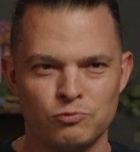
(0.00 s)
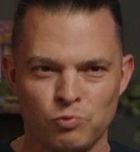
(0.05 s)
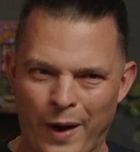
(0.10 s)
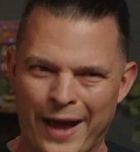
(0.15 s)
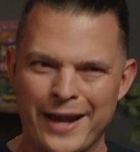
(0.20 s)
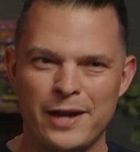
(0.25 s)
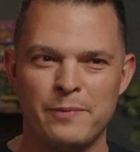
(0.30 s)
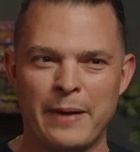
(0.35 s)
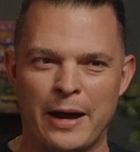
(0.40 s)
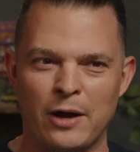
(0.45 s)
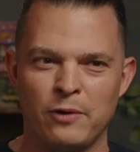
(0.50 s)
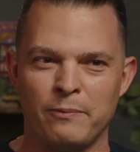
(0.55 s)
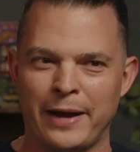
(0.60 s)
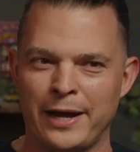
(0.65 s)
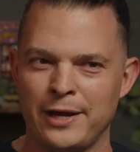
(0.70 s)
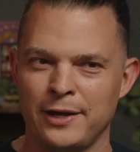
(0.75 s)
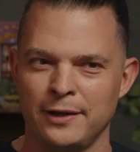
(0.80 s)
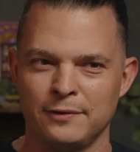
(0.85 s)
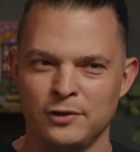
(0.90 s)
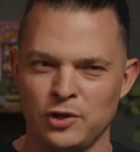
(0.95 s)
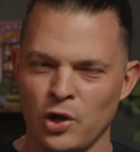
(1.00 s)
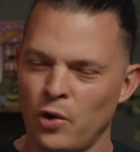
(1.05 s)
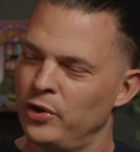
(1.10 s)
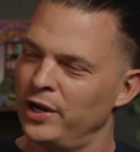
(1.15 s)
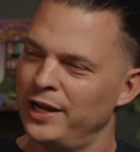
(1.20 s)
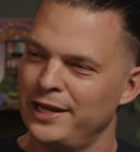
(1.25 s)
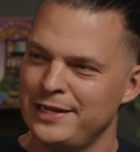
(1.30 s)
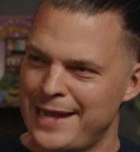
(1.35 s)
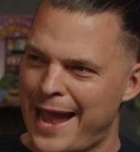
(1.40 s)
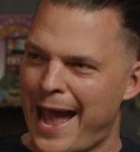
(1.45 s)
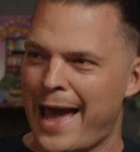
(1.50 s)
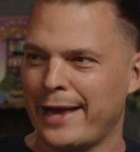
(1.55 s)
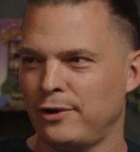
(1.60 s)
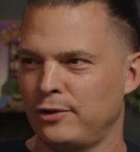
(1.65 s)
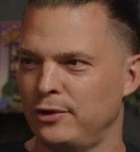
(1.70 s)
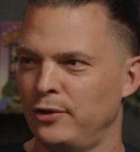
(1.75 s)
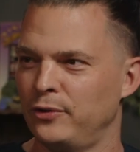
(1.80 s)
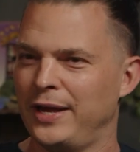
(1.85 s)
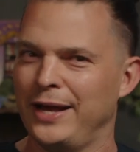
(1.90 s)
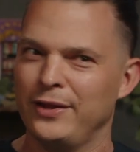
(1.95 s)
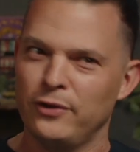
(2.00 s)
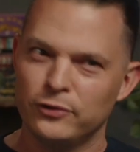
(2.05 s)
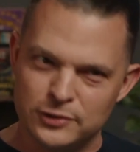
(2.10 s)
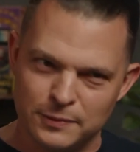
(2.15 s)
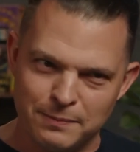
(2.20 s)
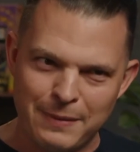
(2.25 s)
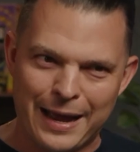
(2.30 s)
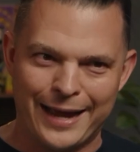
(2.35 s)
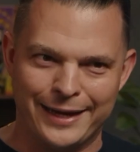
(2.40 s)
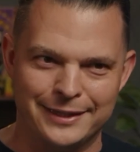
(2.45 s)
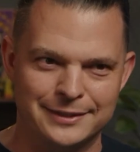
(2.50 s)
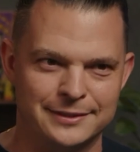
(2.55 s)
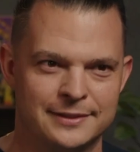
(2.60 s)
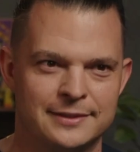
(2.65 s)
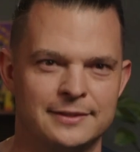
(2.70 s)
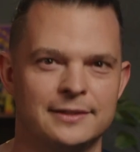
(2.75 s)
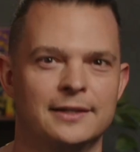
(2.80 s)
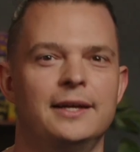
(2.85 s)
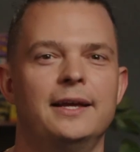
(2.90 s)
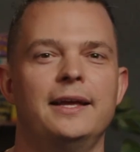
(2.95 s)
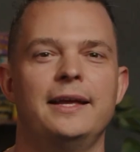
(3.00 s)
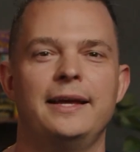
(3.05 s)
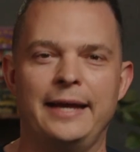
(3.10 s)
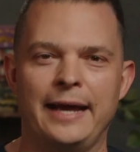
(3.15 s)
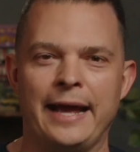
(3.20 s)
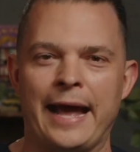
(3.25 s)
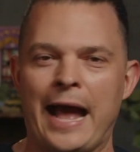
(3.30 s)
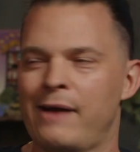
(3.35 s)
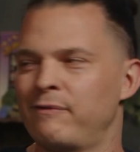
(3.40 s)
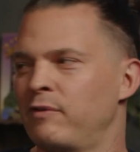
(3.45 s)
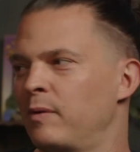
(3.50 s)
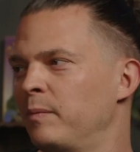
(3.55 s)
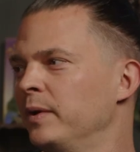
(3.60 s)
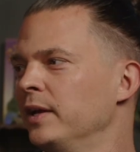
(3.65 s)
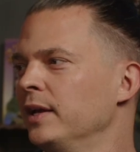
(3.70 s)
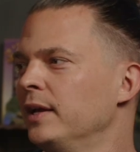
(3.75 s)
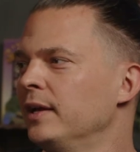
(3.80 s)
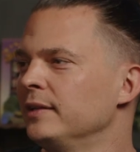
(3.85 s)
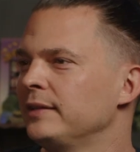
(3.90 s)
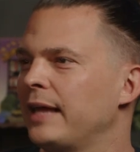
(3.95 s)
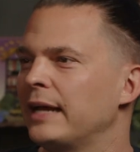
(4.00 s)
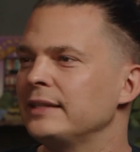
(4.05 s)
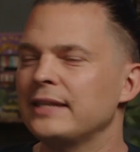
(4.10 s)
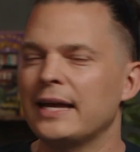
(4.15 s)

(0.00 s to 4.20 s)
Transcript: write about my Yoda and Yaddle. Okay, those are mine. Yeah, you can't have Yaddle. Them. That's